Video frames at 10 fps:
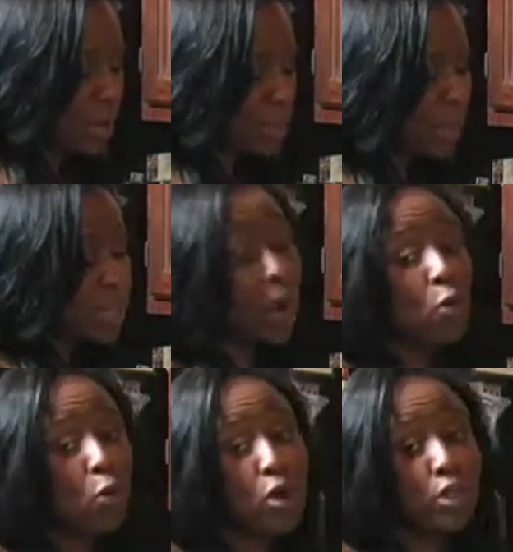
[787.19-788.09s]
Because I
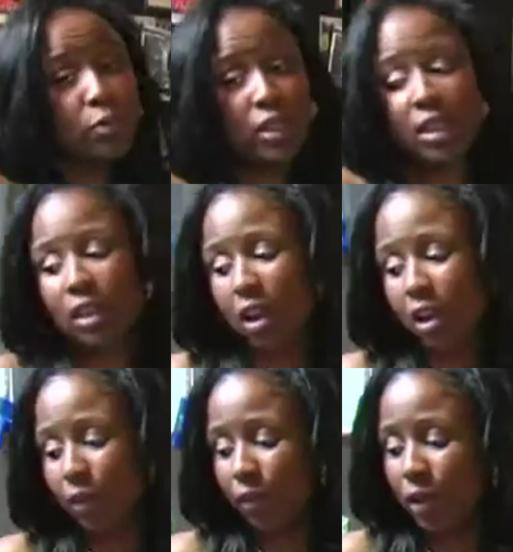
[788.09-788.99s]
really, really
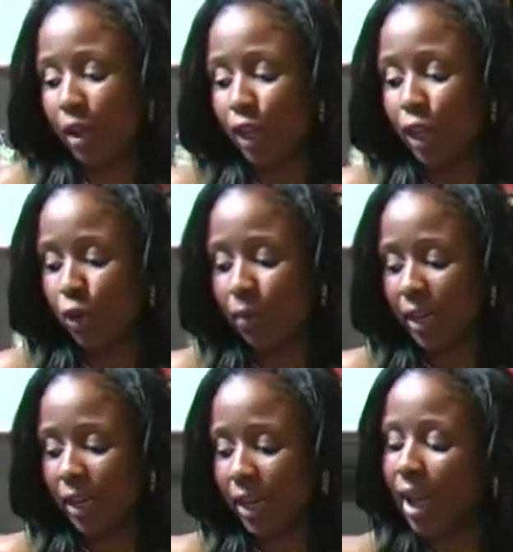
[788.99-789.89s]
love cumin
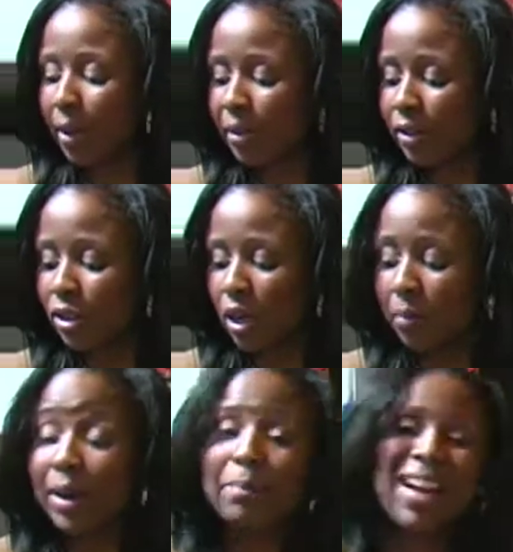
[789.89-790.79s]
and cabbage,
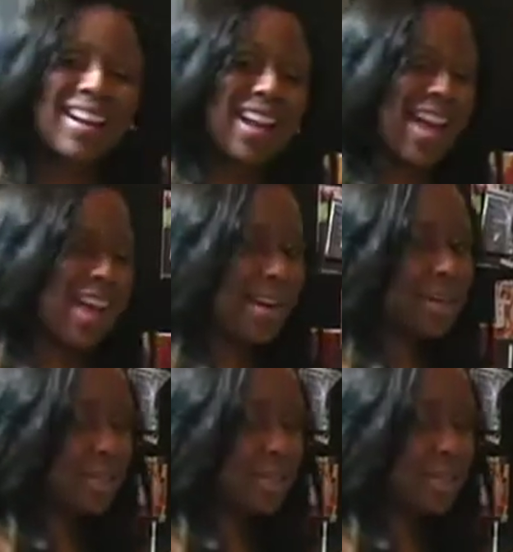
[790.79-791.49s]
but I'm not going to add it